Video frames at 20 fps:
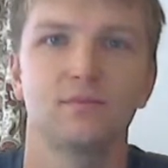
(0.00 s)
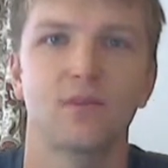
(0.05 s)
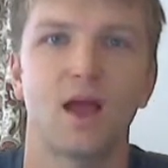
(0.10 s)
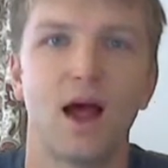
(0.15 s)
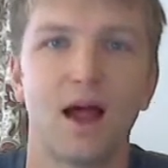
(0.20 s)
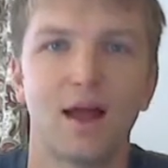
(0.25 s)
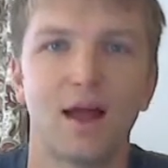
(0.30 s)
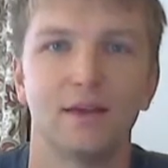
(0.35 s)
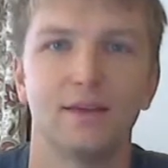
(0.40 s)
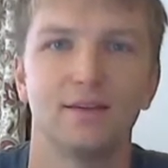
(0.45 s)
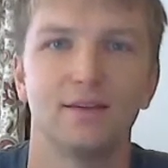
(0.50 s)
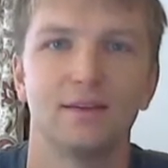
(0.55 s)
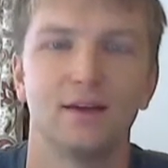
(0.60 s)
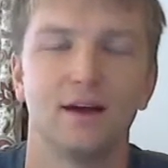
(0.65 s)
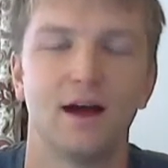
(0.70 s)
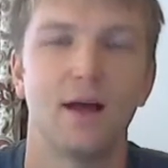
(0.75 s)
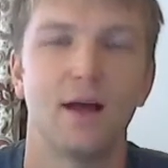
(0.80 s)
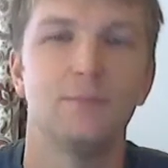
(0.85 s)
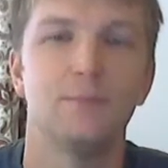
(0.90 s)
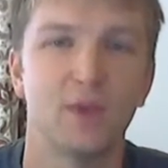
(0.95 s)
Hi,
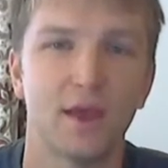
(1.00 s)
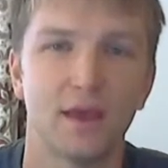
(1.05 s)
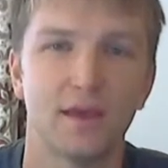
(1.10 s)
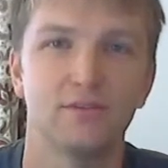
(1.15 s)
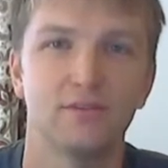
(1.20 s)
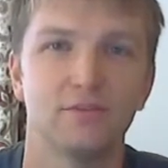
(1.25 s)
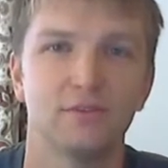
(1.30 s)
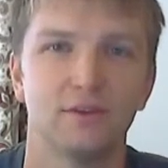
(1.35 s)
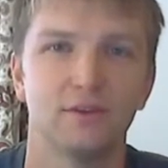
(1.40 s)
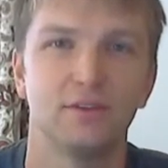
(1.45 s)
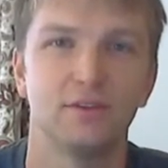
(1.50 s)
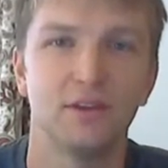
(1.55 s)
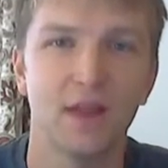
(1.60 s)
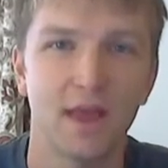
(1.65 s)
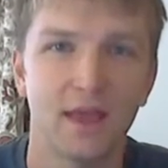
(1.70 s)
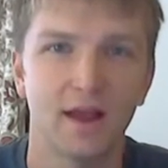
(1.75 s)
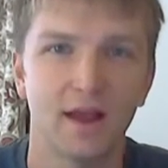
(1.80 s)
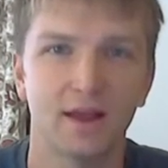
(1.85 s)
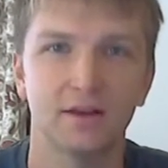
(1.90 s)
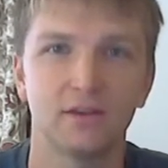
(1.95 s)
I'm Dave, and
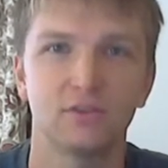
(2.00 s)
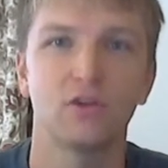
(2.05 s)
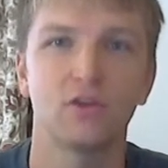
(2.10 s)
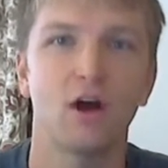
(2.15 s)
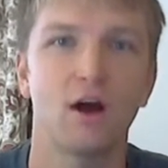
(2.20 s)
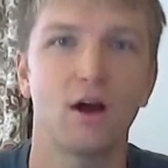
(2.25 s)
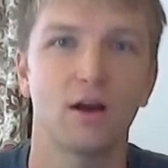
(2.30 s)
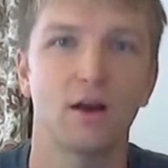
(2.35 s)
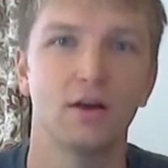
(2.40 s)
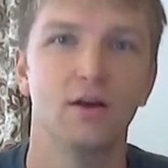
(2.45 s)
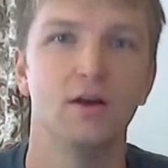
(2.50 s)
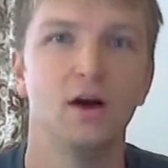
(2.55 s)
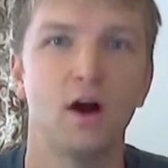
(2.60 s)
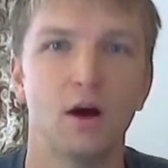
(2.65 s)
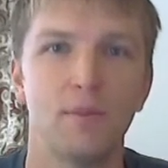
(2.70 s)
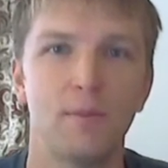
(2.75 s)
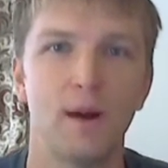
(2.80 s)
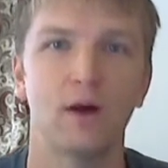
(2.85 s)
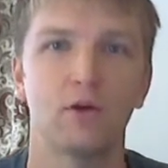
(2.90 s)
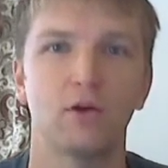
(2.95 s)
today I'm going to talk
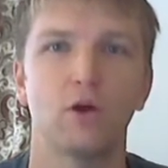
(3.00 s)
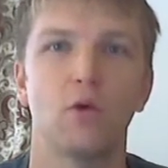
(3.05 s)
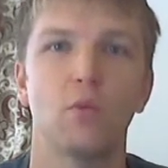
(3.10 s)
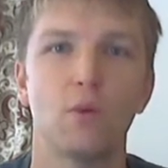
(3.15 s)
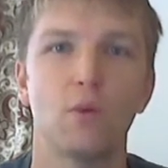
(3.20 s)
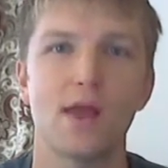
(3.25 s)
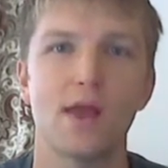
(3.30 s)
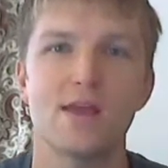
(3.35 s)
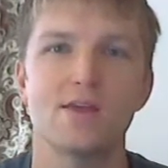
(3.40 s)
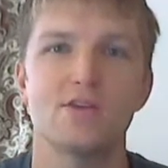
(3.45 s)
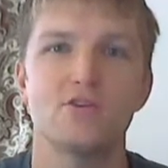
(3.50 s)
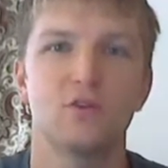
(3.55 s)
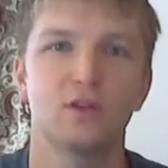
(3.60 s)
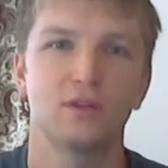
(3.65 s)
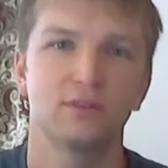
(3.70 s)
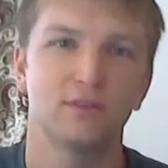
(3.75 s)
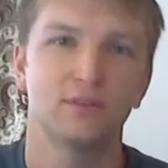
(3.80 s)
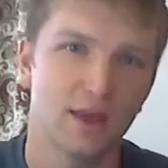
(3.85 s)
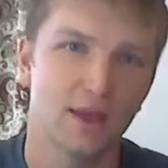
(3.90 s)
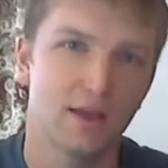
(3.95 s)
about a way you
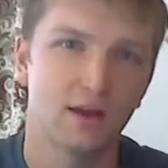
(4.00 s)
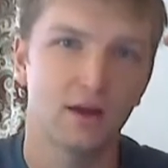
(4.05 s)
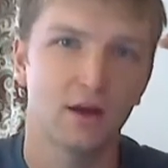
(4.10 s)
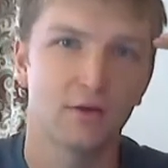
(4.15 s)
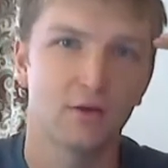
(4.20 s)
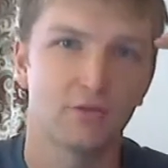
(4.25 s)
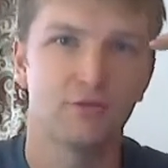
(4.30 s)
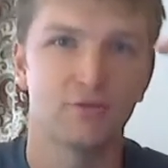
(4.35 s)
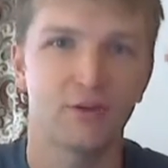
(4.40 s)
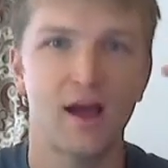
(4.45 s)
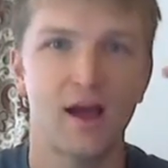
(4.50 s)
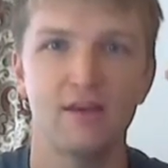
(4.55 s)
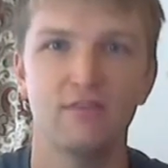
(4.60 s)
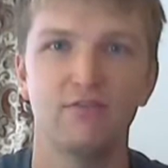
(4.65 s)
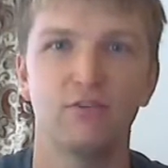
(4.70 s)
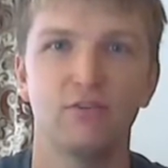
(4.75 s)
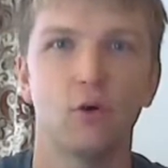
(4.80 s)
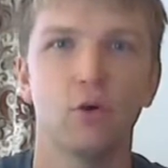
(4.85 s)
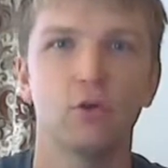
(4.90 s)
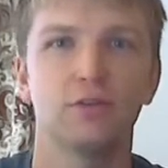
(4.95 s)
can take a
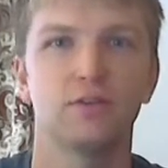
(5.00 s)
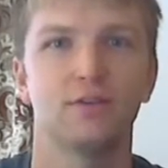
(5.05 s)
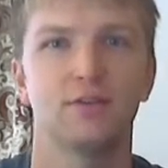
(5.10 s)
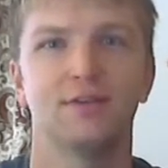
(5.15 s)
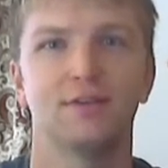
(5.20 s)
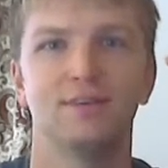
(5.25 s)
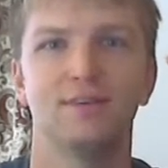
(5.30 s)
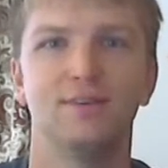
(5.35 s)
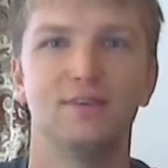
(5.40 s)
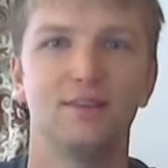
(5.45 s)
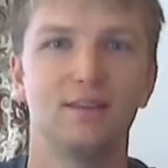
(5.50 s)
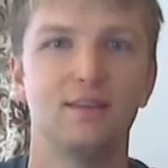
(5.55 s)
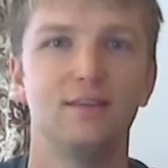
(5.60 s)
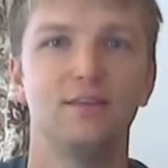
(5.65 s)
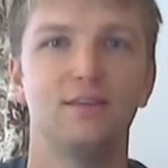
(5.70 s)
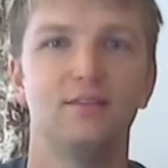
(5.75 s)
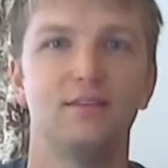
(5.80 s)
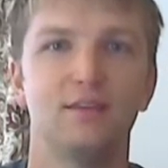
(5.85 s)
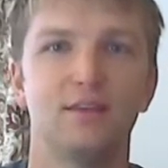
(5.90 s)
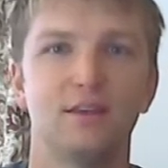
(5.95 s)
5 volt
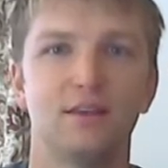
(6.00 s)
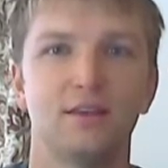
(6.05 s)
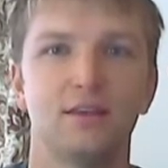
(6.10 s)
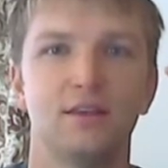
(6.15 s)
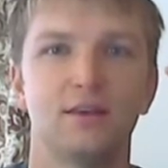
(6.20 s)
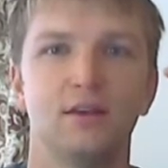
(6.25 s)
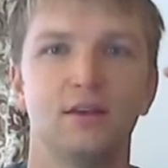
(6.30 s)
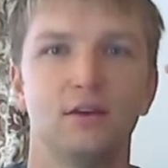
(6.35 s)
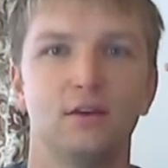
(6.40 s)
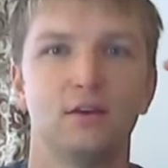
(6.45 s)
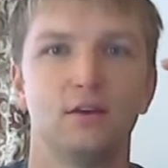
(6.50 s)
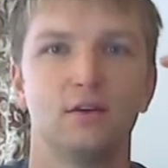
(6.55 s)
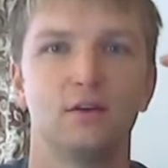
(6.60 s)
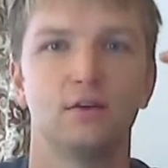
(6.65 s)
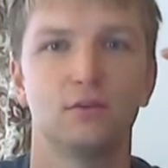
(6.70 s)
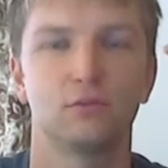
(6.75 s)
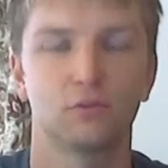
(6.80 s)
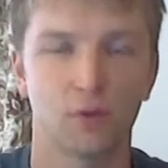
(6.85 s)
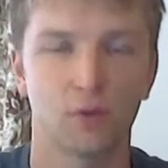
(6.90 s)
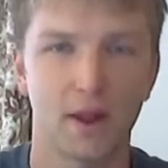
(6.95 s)
DC
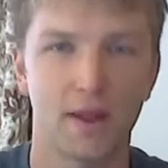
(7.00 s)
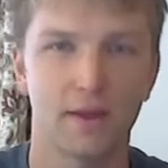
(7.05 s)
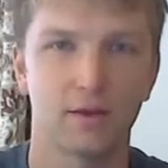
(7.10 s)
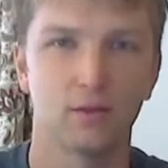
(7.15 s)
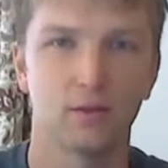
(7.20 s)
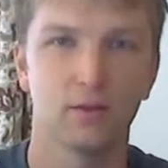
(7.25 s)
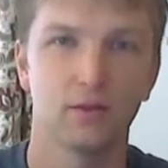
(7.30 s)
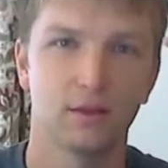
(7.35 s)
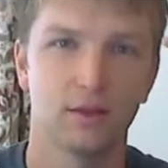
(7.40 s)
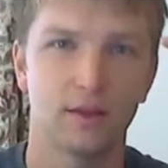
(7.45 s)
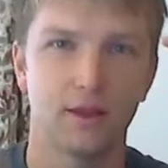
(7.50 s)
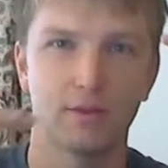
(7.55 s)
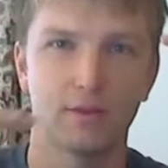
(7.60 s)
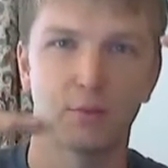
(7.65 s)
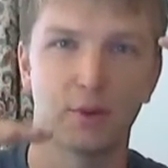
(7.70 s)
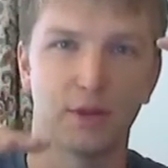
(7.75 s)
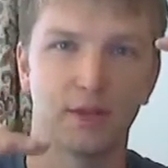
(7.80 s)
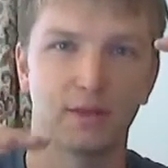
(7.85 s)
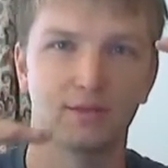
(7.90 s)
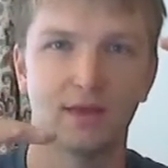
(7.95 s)
rail and
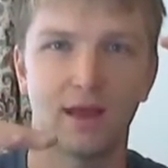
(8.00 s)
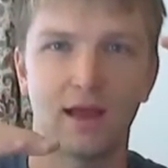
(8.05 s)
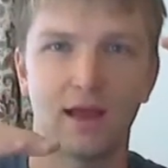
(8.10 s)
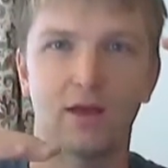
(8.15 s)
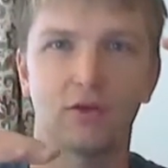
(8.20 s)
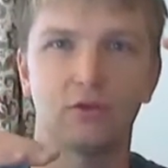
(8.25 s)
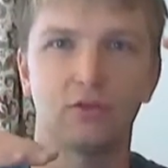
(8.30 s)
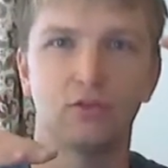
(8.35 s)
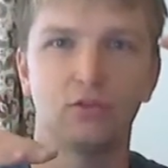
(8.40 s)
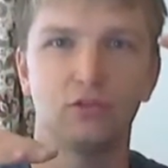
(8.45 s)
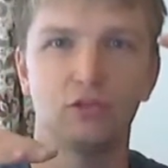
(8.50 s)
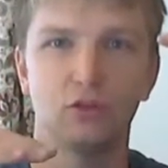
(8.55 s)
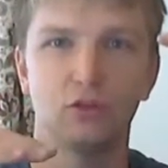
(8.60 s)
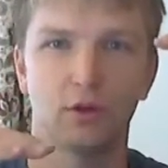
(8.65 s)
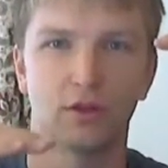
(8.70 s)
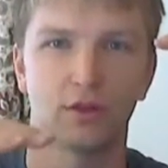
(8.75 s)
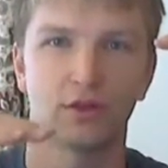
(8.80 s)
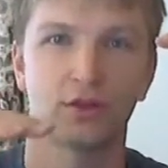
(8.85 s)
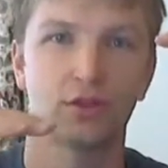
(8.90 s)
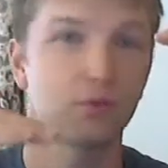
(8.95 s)
bring it down to
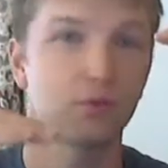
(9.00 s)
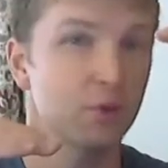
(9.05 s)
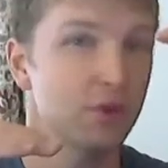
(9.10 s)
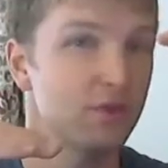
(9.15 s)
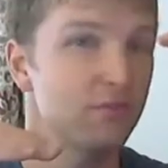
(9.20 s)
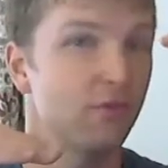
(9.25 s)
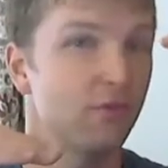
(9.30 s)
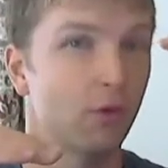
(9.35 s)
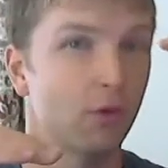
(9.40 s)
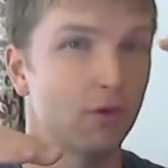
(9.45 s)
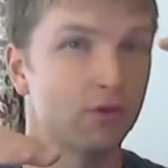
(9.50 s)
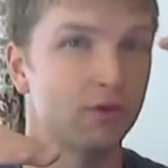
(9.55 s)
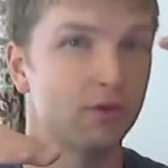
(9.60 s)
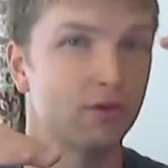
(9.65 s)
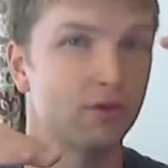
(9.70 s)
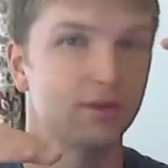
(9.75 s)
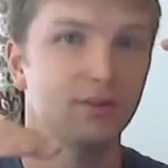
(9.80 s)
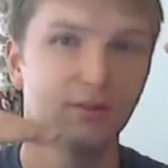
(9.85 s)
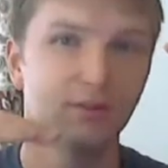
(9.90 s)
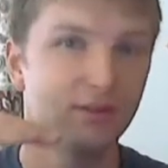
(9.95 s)
a 3 volt
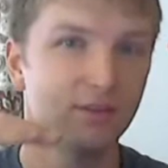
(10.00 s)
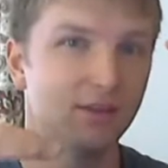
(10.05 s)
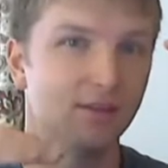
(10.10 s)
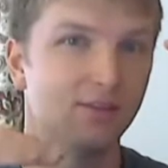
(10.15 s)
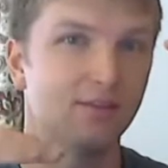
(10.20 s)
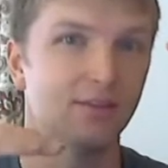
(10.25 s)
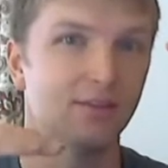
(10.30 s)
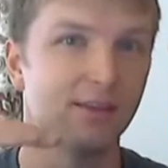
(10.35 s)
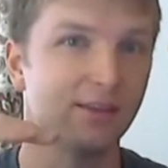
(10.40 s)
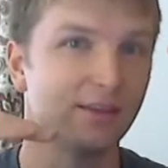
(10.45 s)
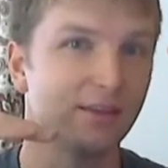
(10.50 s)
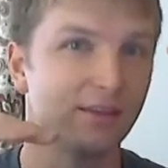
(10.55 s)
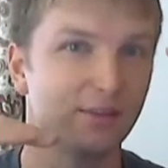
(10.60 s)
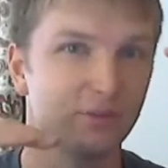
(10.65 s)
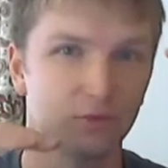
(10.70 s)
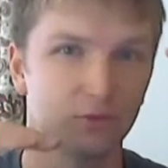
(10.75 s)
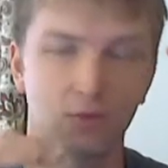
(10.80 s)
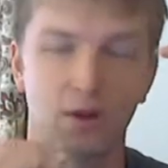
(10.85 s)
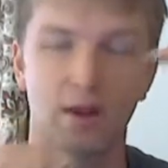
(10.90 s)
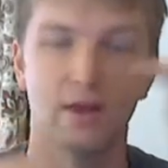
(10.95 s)
DC
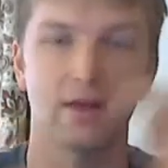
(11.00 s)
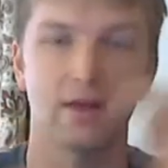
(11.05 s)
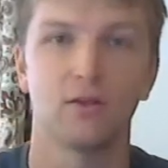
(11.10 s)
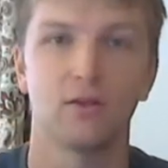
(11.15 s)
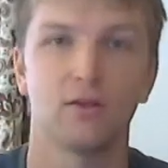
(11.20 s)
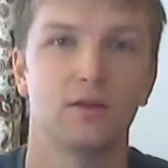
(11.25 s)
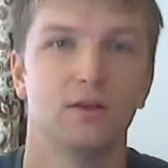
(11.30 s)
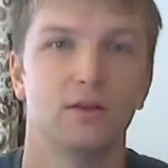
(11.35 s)
rail.